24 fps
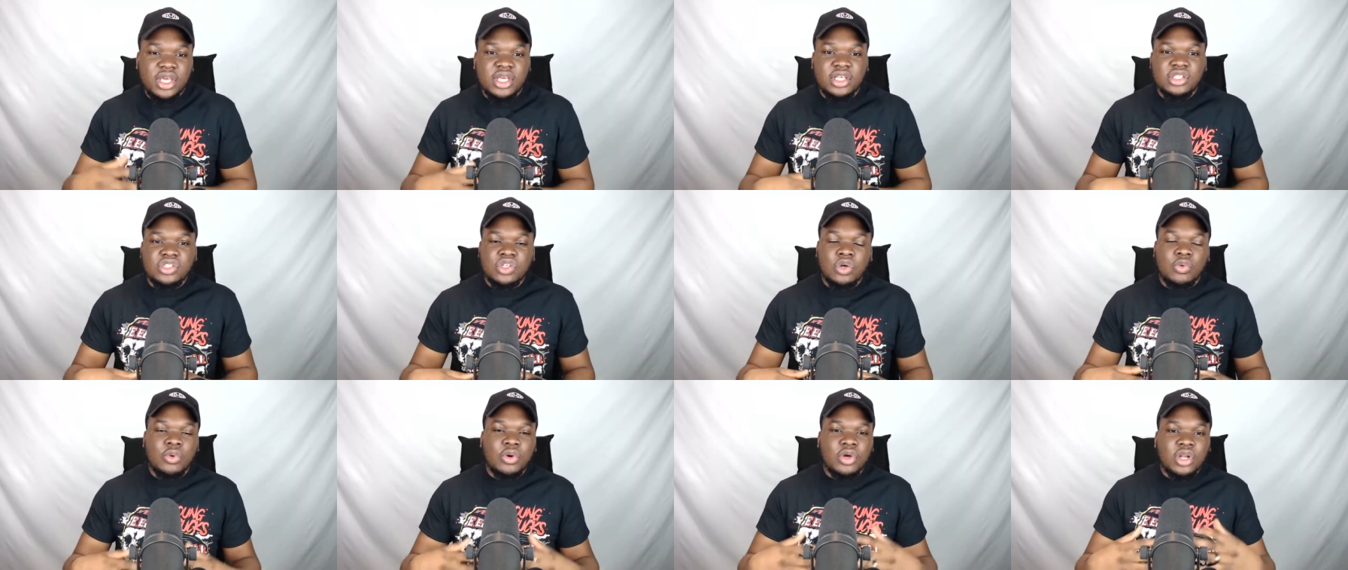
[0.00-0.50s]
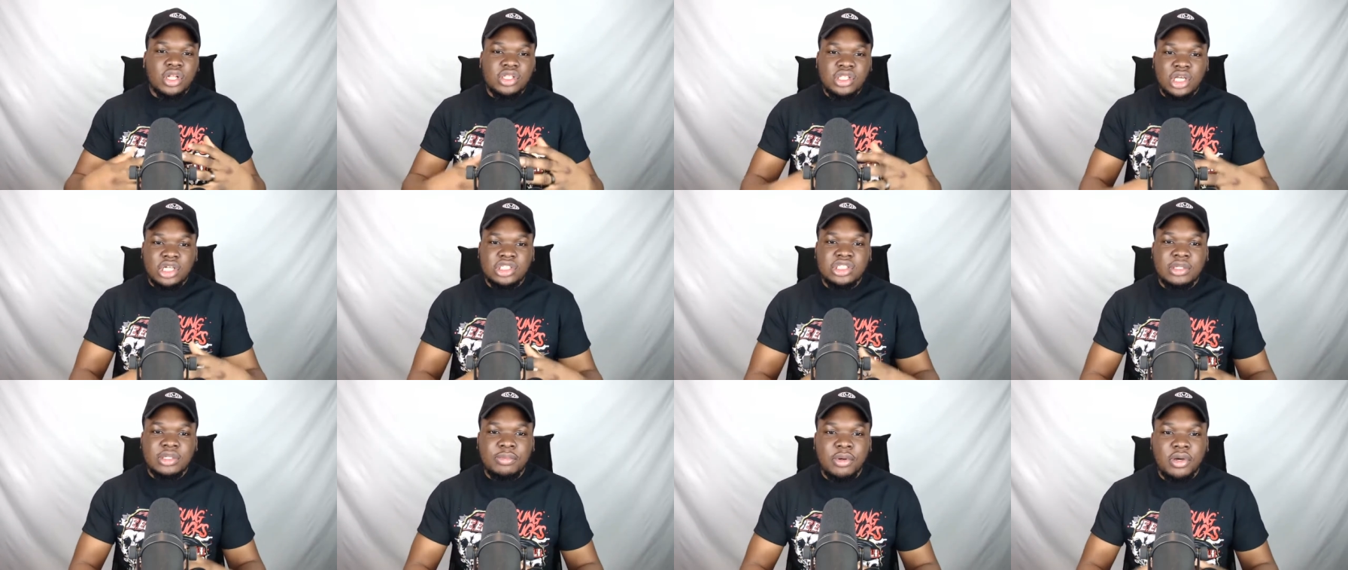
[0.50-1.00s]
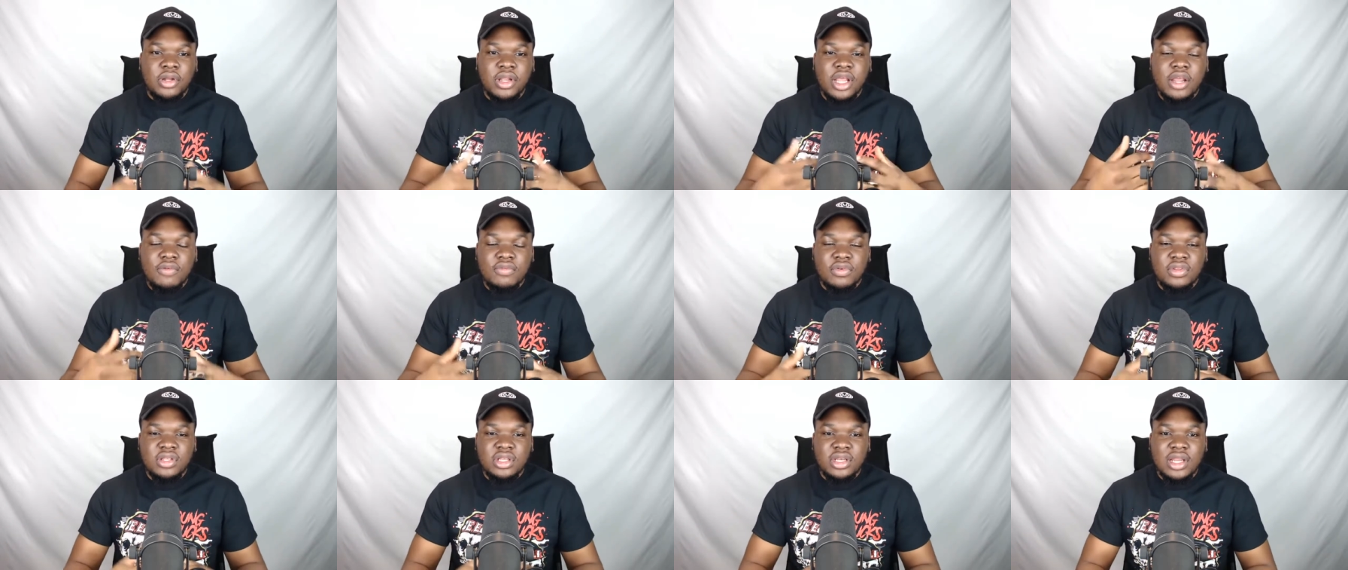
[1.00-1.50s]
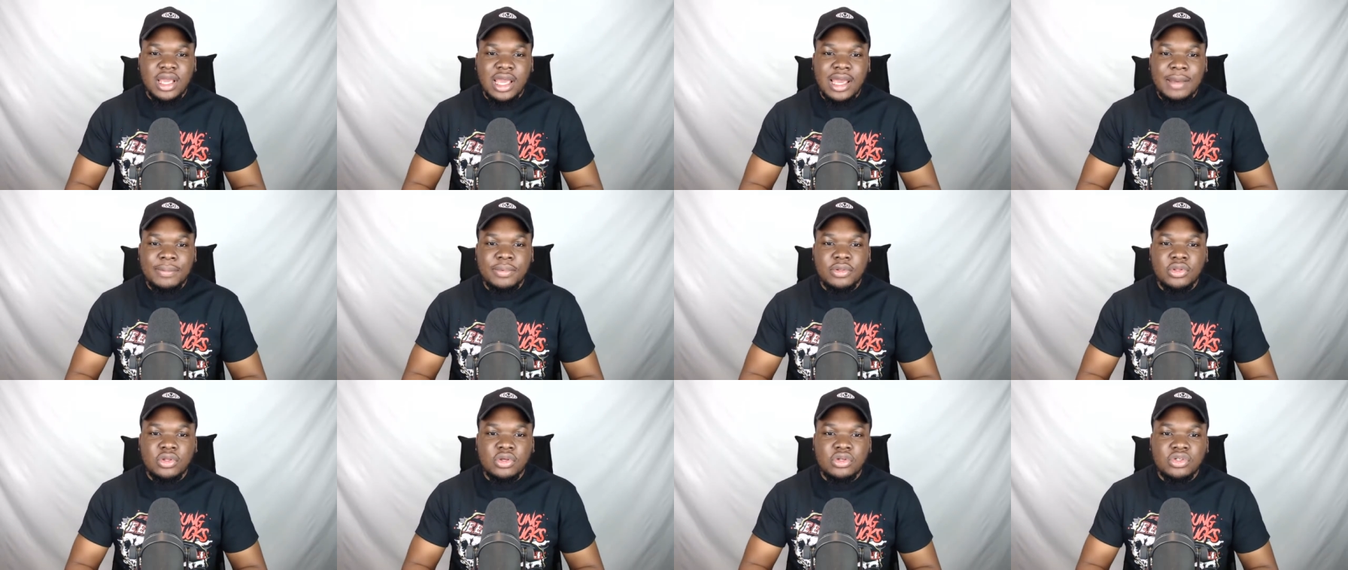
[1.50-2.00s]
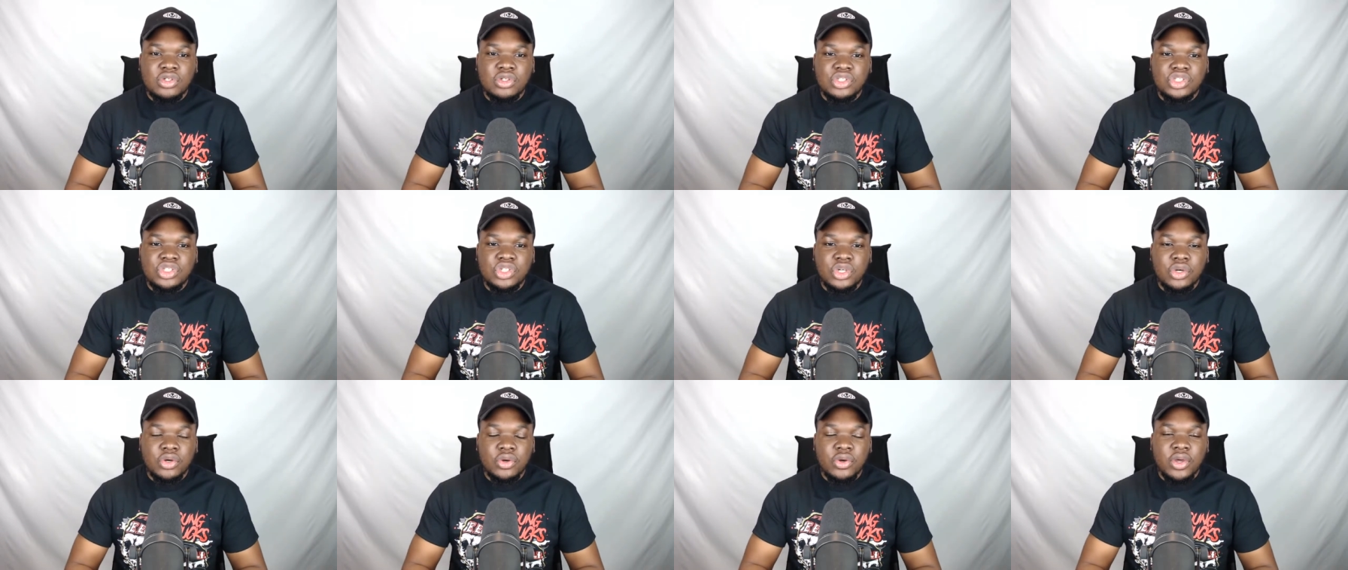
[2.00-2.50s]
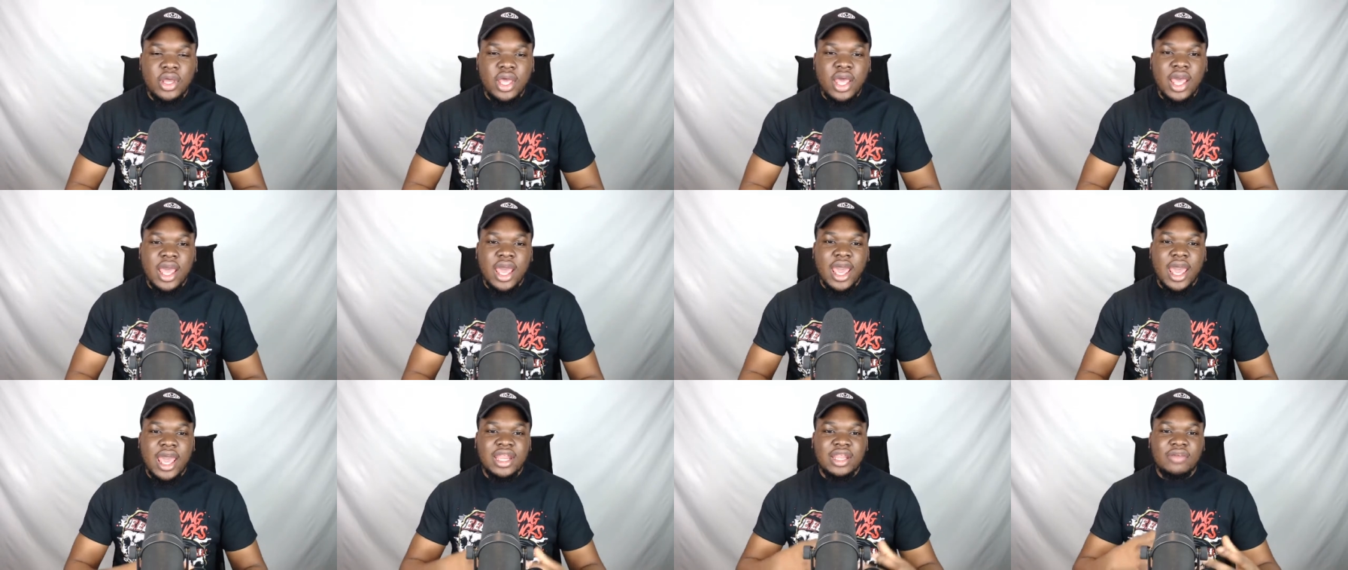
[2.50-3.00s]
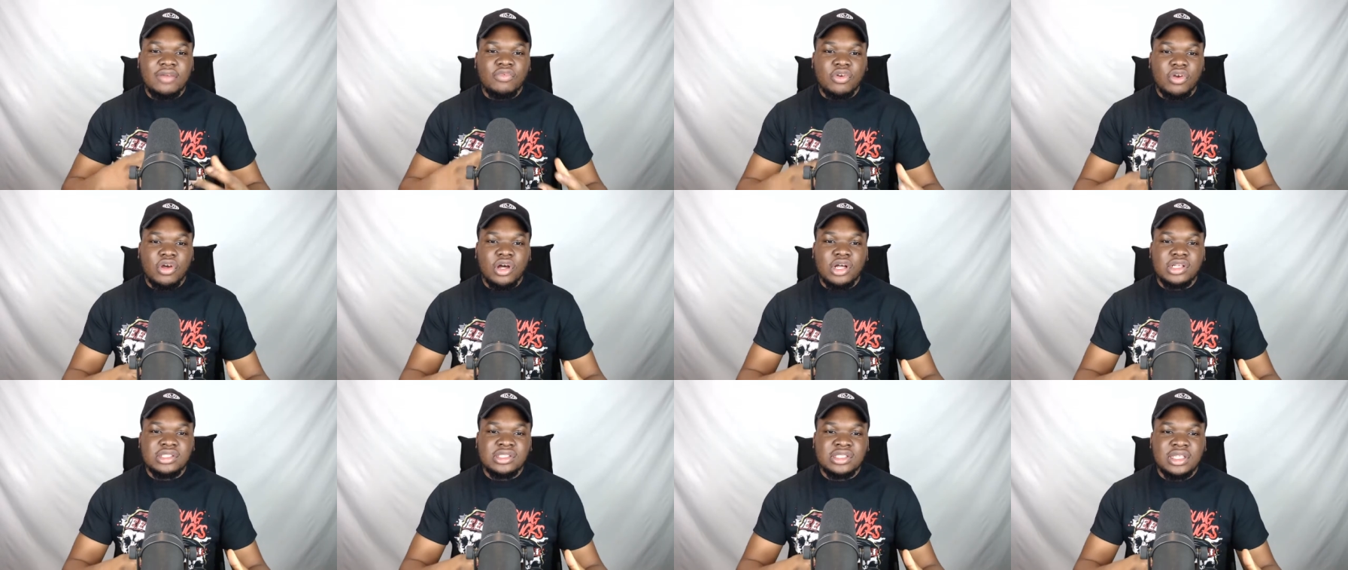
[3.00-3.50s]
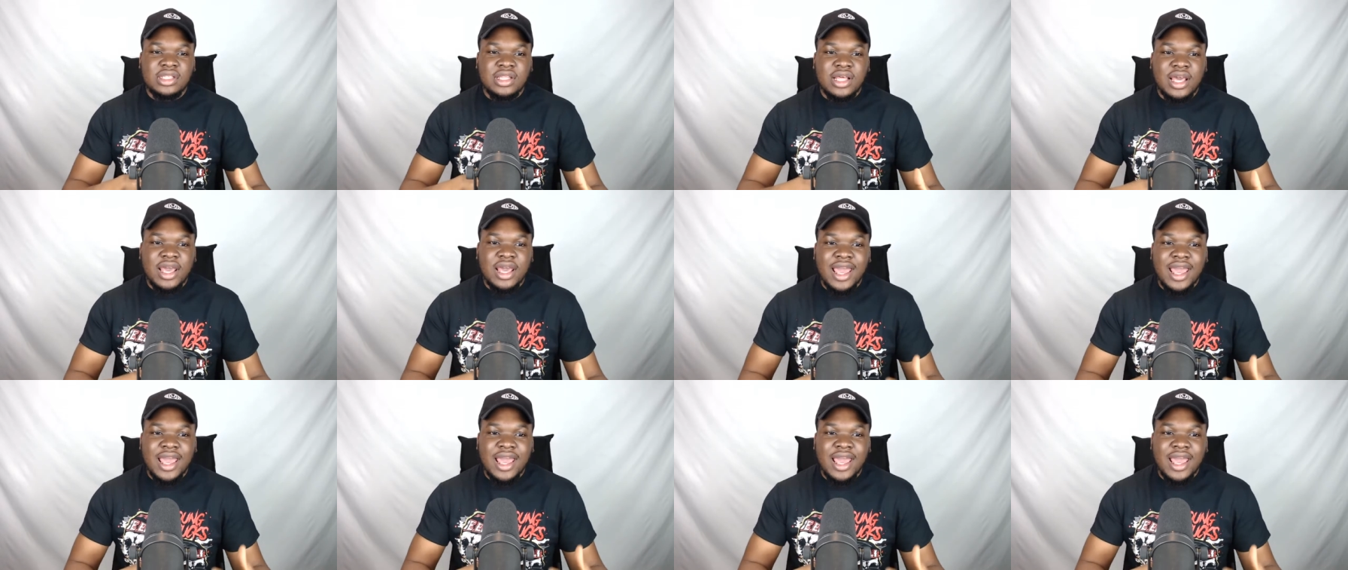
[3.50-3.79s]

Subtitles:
So we're going to touch upon everything that happened on the show and in regards to that.